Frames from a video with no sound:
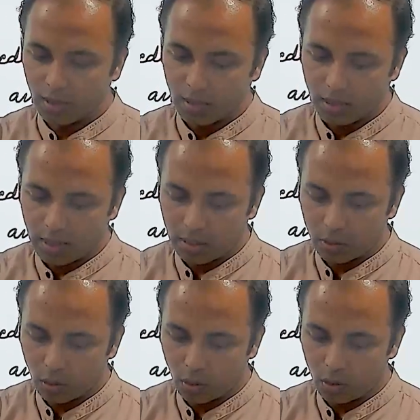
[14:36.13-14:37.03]
and
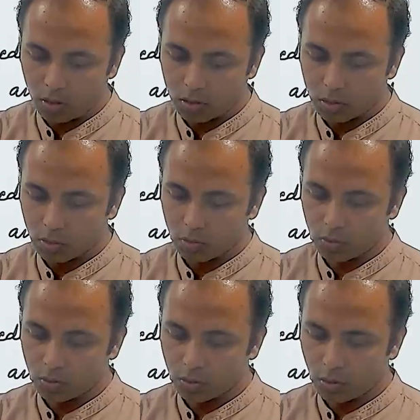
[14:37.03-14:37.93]

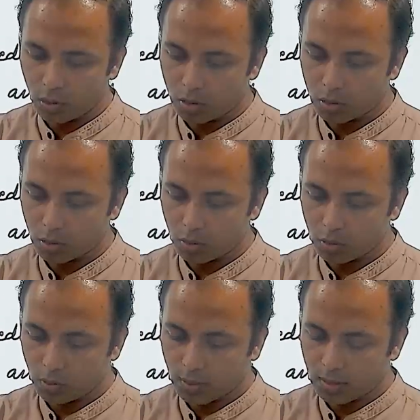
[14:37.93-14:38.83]
also
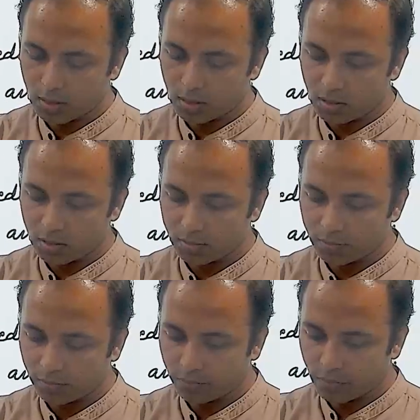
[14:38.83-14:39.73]
you consider
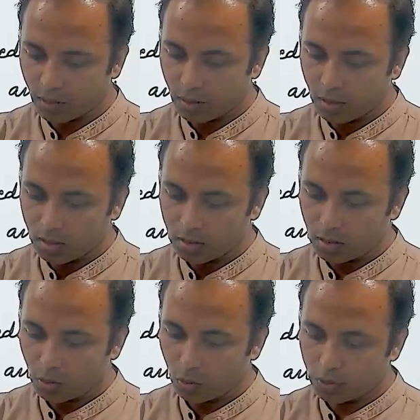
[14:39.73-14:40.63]

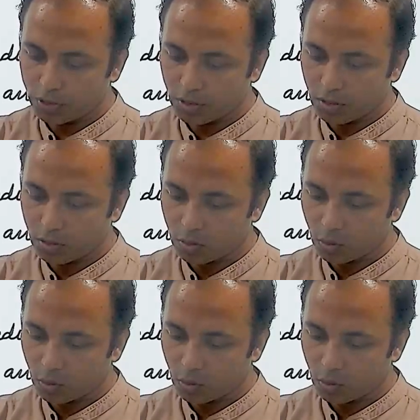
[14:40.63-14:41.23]
the ocean